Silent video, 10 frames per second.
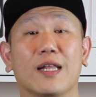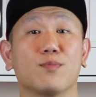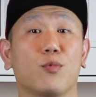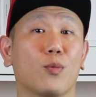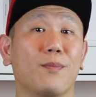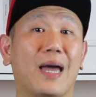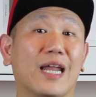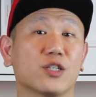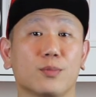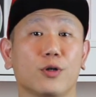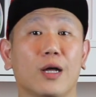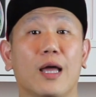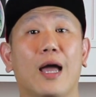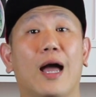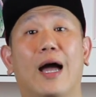that's more manageable.
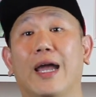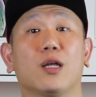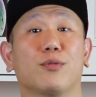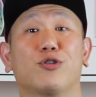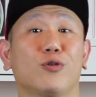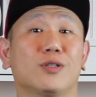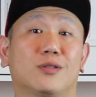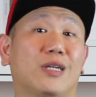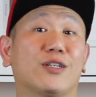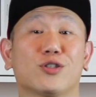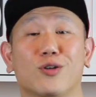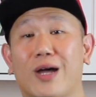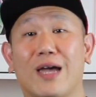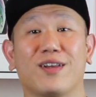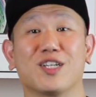And number two is I just don't
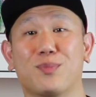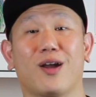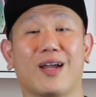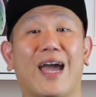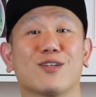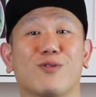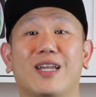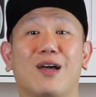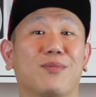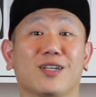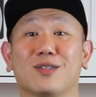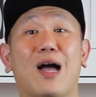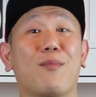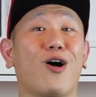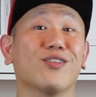have any spare cash right now because
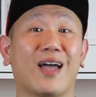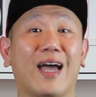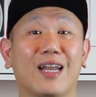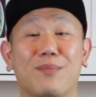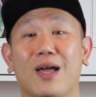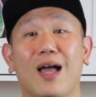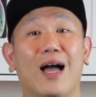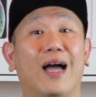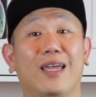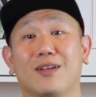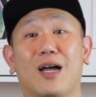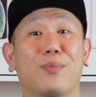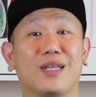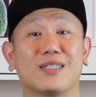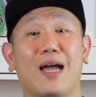I'm all tied up in the
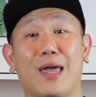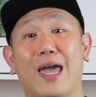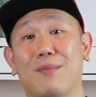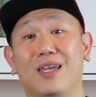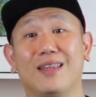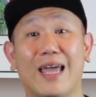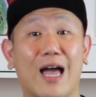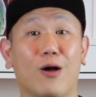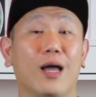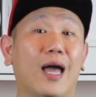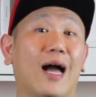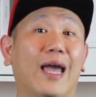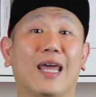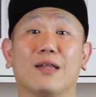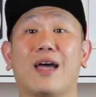companies I am in now
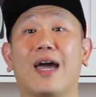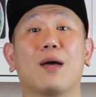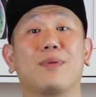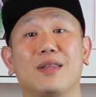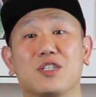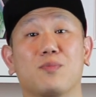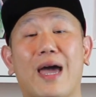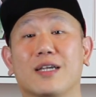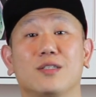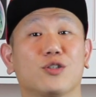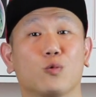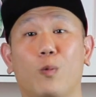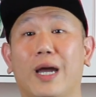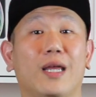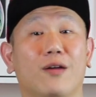and tied up in these SPACs and just
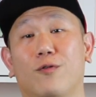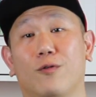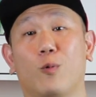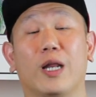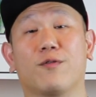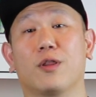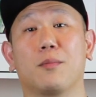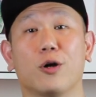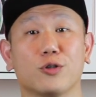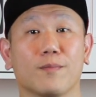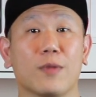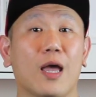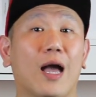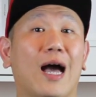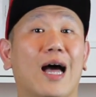waiting for the merger.
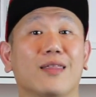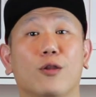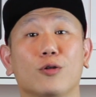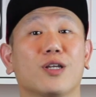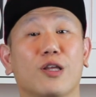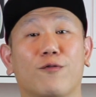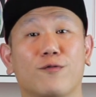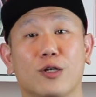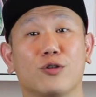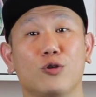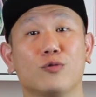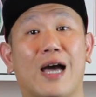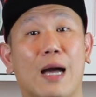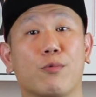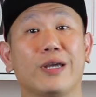Those are the two
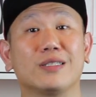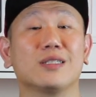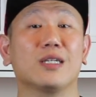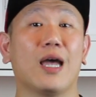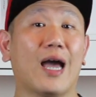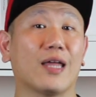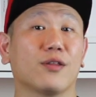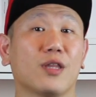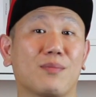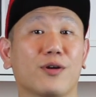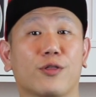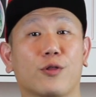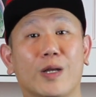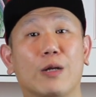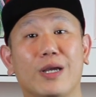top reasons. The number
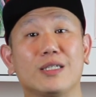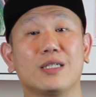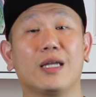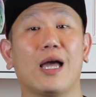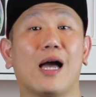three reason